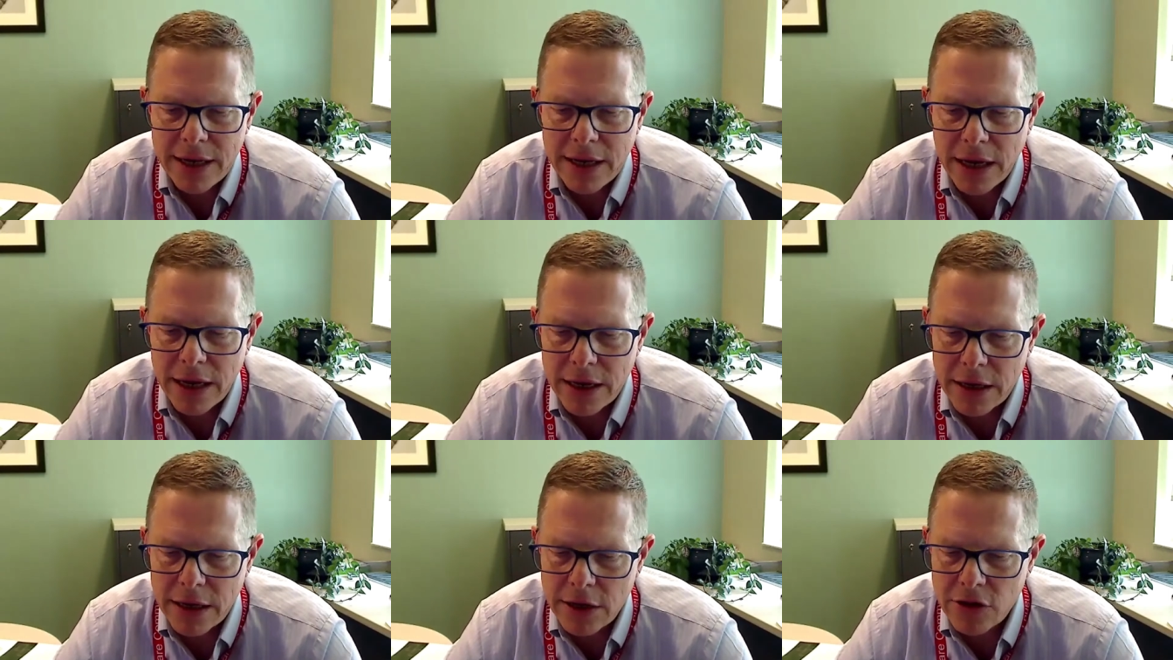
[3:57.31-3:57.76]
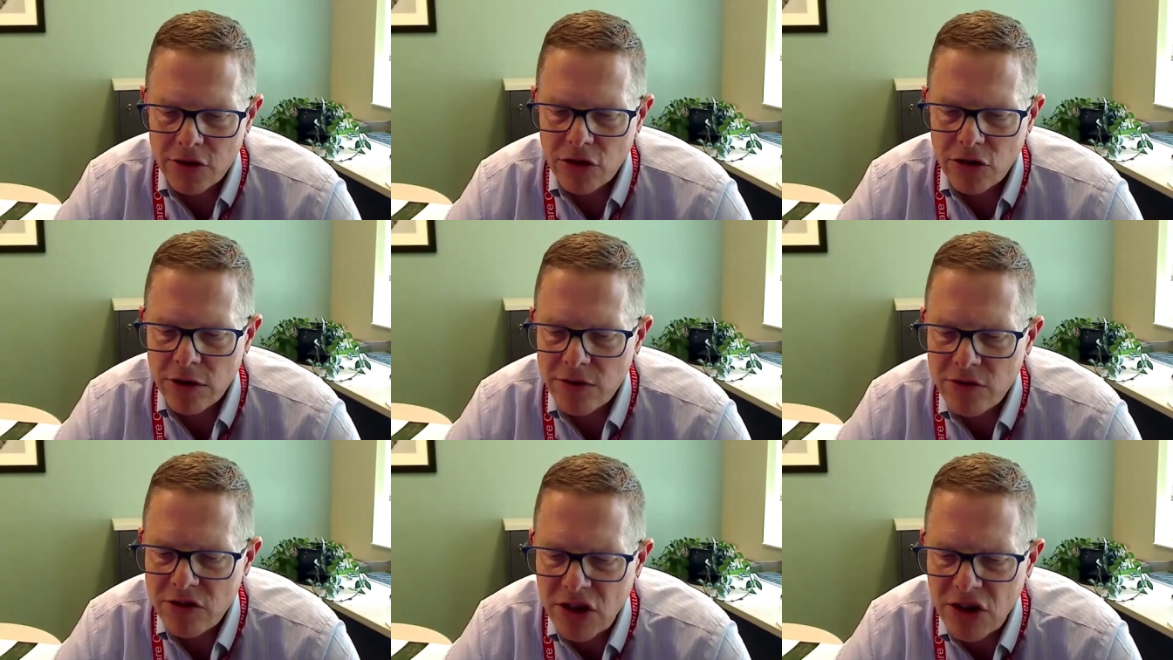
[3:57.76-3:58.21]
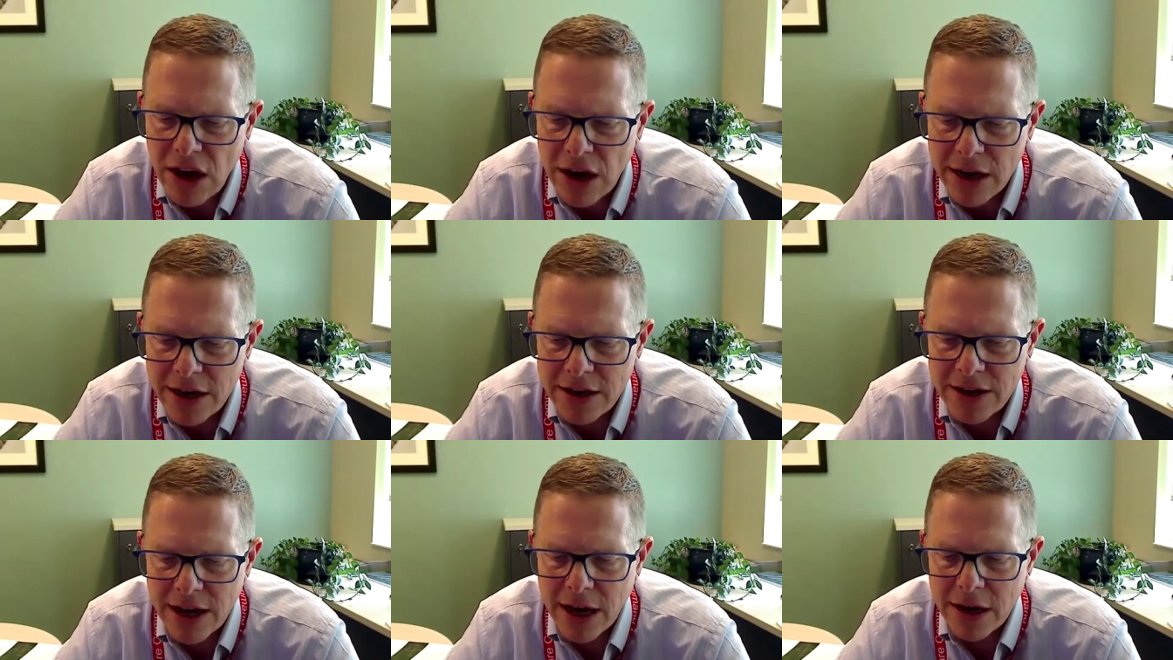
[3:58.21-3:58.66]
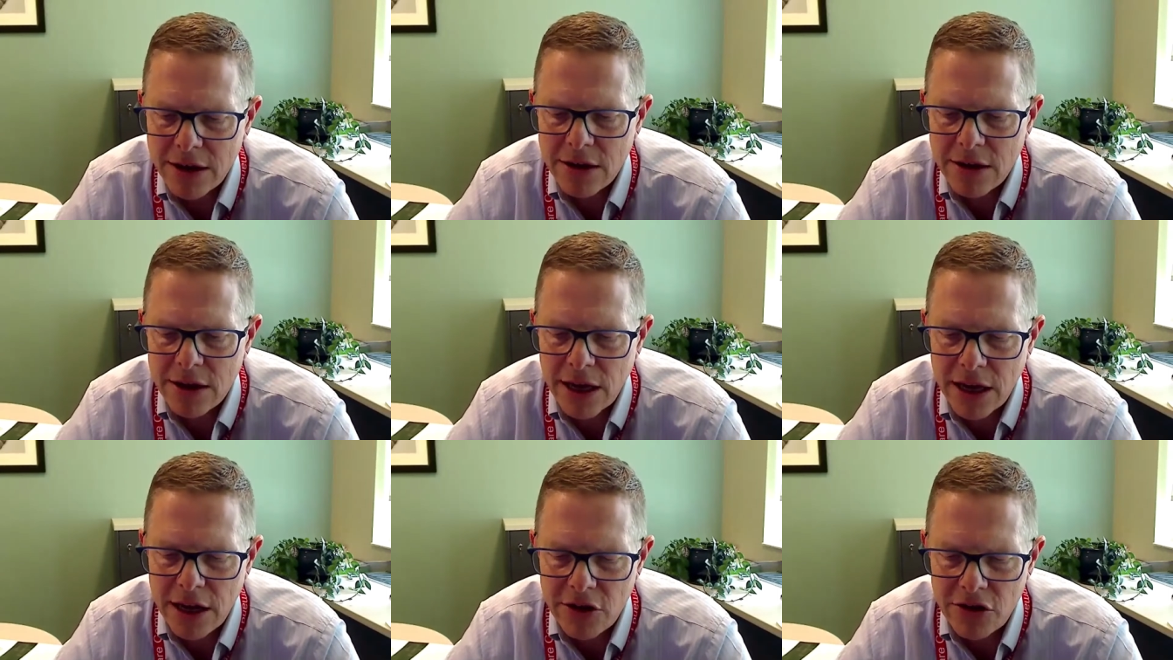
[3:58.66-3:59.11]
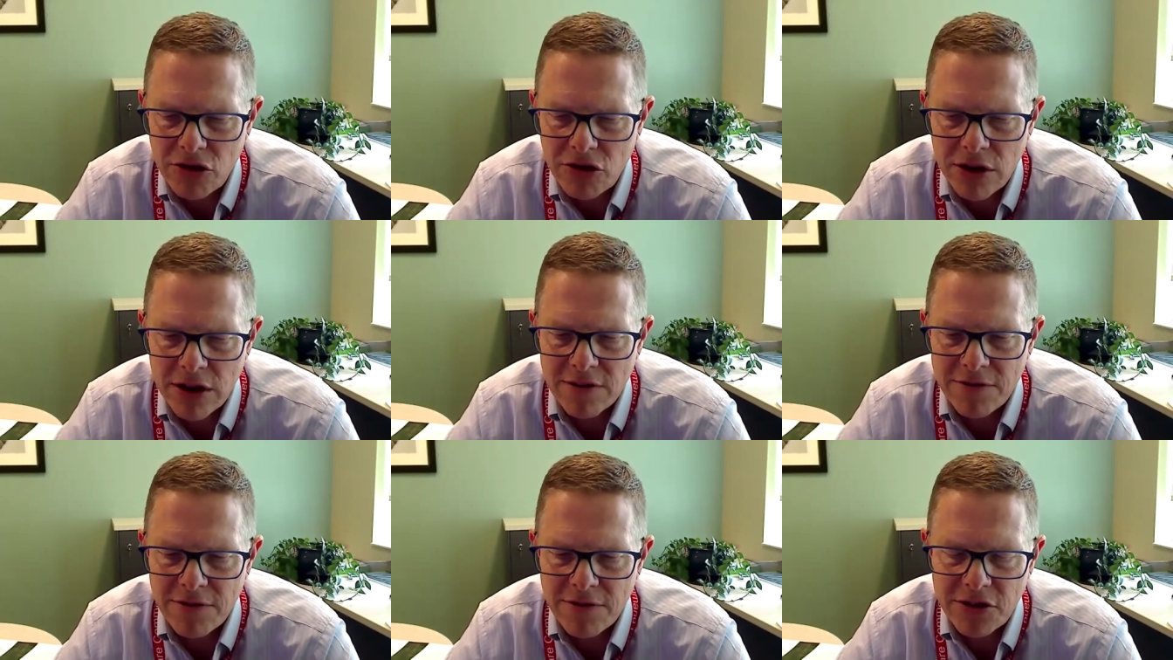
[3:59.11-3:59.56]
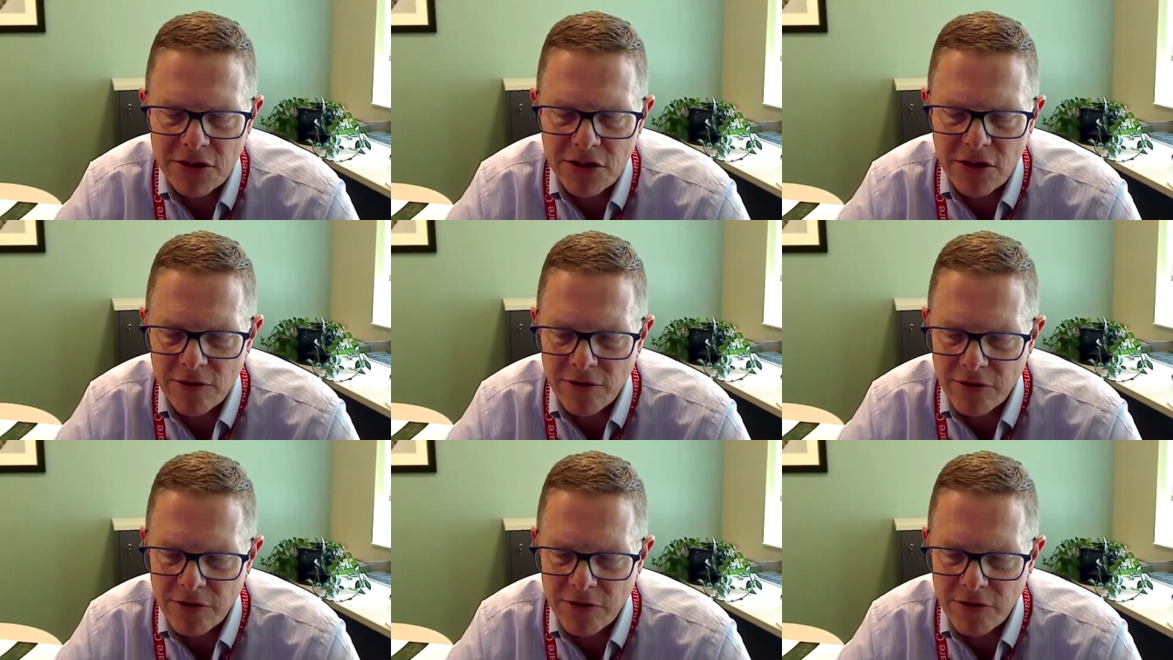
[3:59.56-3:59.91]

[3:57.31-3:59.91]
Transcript: the sort of tying together the history and the physical